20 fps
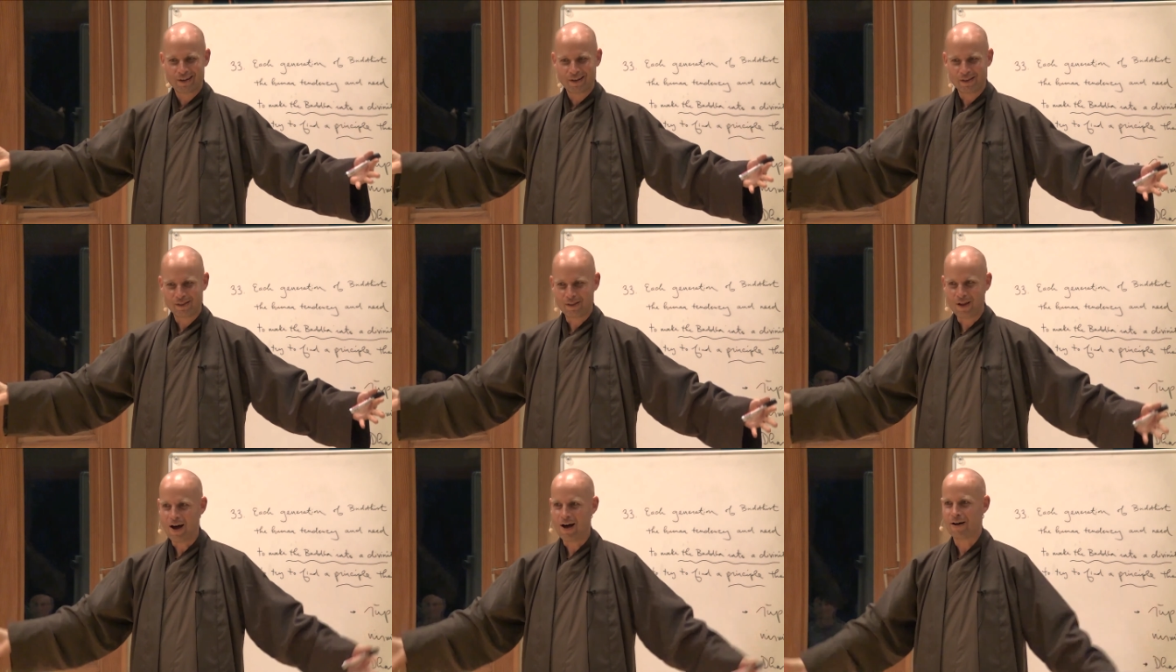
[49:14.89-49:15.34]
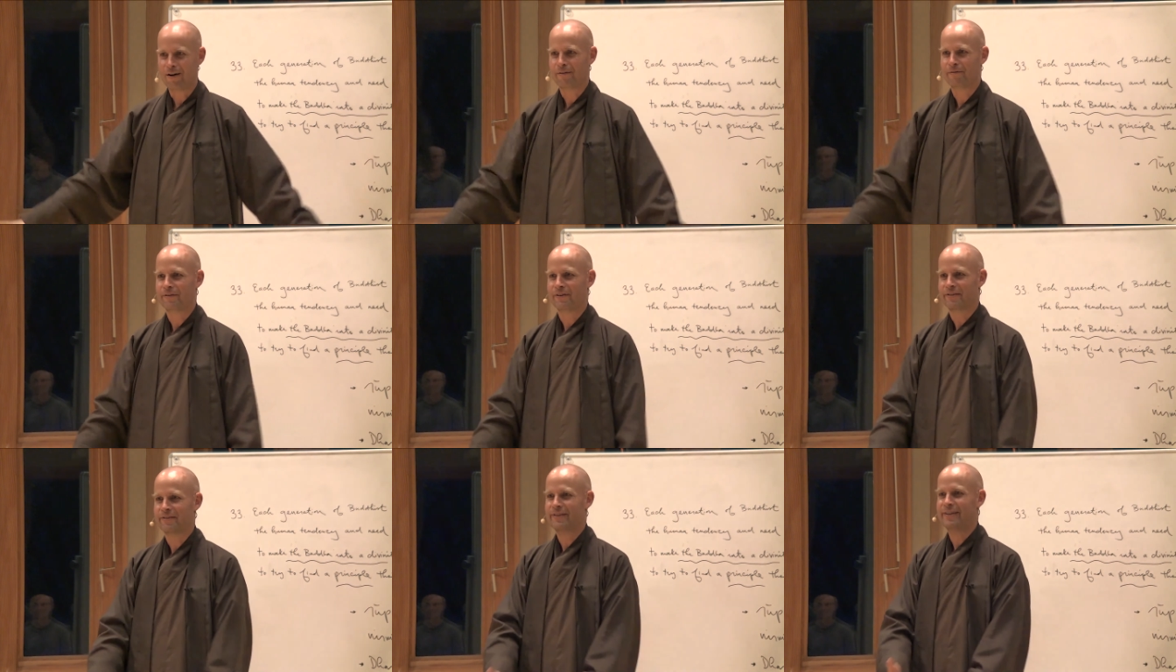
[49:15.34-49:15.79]
lot
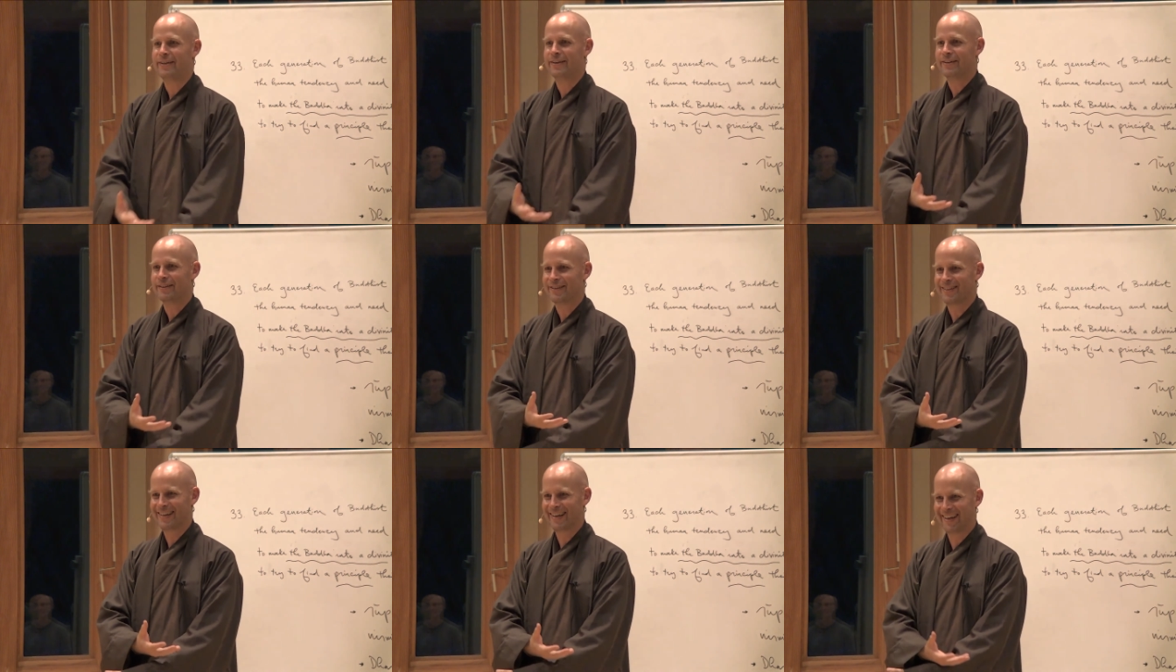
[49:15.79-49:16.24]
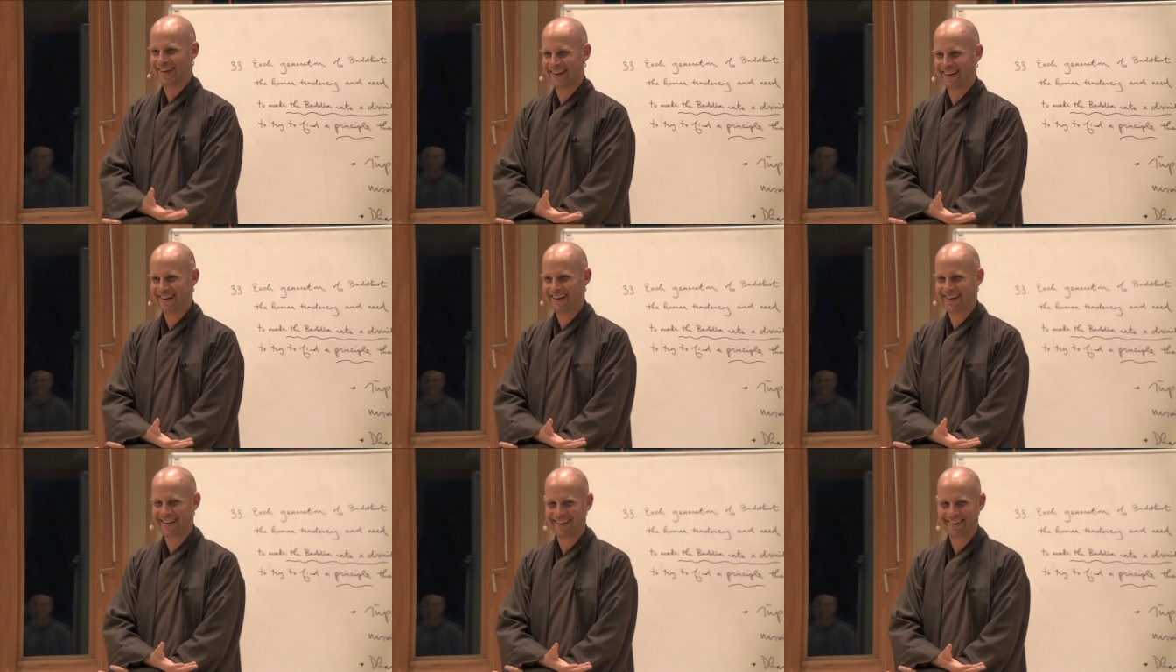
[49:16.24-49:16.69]
of the seeds,
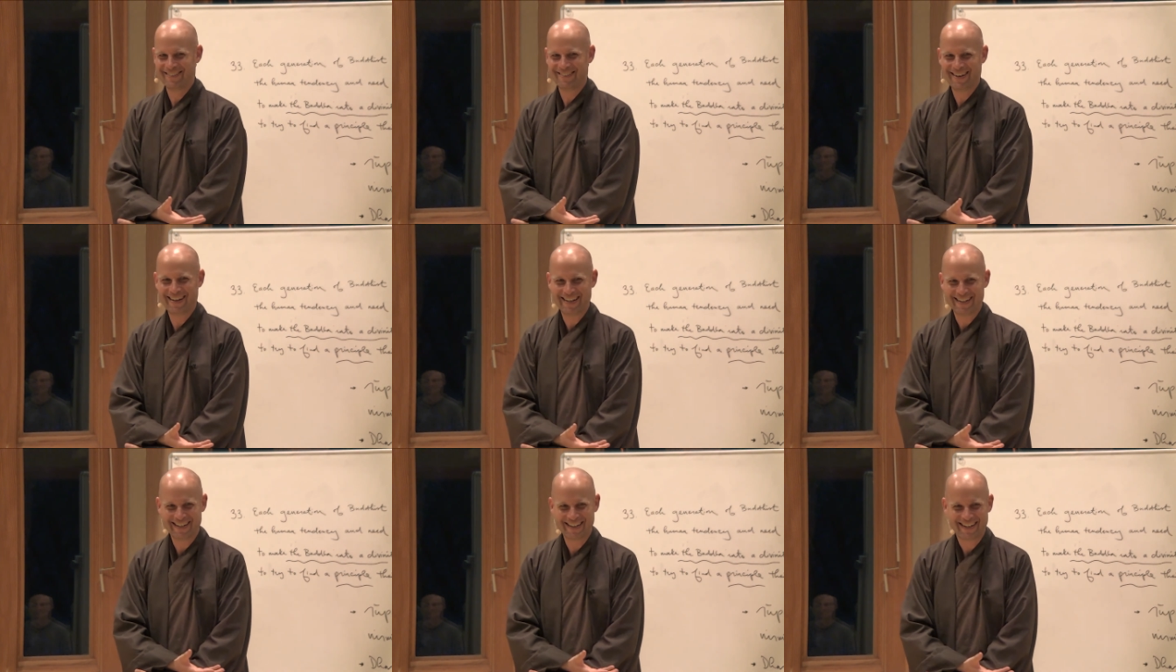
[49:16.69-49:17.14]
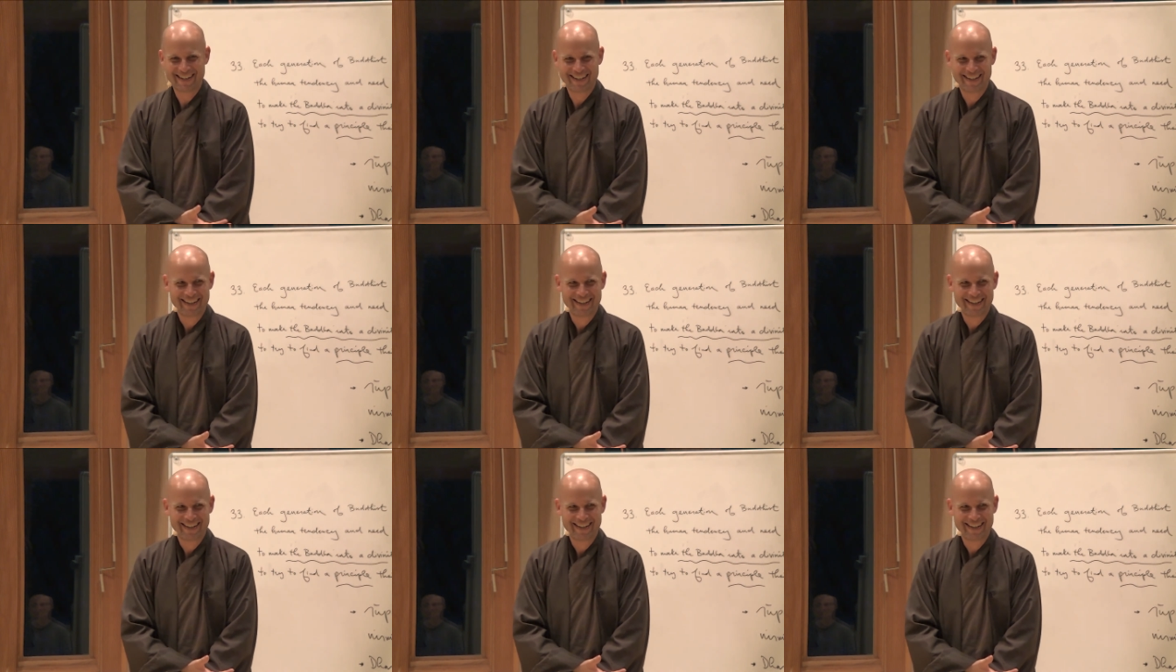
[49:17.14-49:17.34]
right?